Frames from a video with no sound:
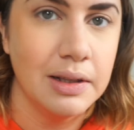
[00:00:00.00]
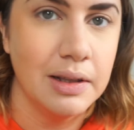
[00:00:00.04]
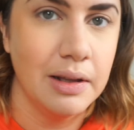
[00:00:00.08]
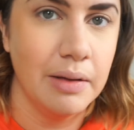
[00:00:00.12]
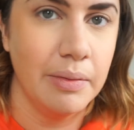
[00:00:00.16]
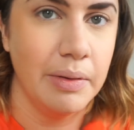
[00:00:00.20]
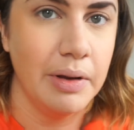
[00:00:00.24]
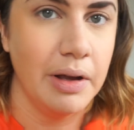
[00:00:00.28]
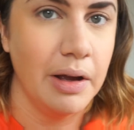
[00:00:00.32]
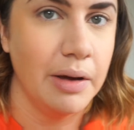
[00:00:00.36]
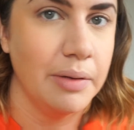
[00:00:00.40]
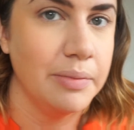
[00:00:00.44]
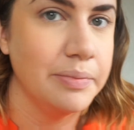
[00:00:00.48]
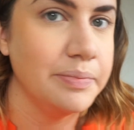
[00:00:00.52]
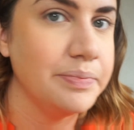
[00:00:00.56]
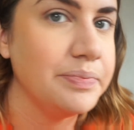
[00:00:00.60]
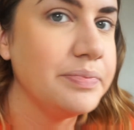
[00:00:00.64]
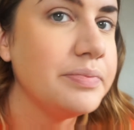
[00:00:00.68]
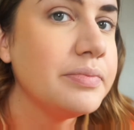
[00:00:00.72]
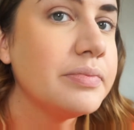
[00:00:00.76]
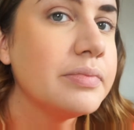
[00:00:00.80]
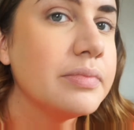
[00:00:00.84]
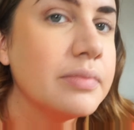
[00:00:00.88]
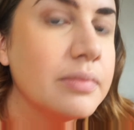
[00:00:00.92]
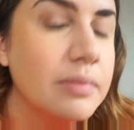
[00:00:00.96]
There we go.
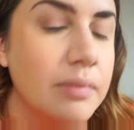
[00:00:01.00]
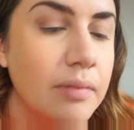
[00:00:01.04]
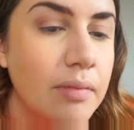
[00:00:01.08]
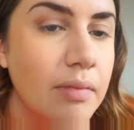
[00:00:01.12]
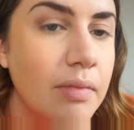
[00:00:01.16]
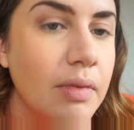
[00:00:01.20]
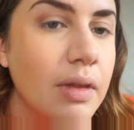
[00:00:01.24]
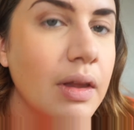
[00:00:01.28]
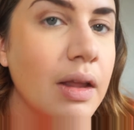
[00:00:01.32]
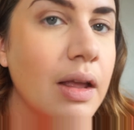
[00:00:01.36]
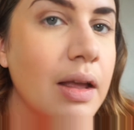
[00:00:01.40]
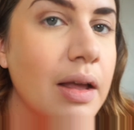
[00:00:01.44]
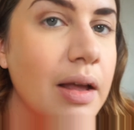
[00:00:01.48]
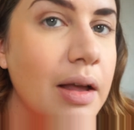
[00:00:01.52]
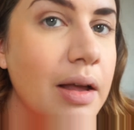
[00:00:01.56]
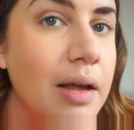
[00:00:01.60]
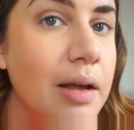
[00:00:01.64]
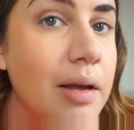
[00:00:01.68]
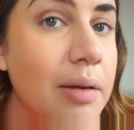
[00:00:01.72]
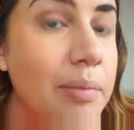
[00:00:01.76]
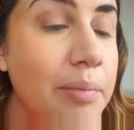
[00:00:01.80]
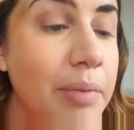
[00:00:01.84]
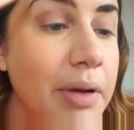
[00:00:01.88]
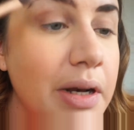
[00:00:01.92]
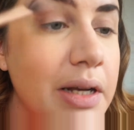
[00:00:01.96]

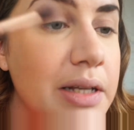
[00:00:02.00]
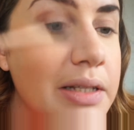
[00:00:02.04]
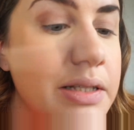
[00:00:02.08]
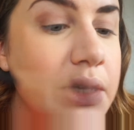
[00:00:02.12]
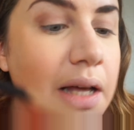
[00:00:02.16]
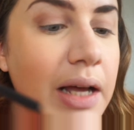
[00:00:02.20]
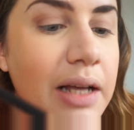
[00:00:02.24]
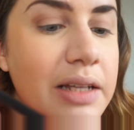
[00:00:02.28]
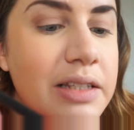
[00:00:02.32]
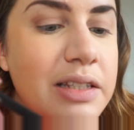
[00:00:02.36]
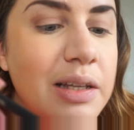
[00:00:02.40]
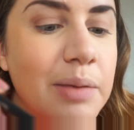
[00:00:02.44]
But is that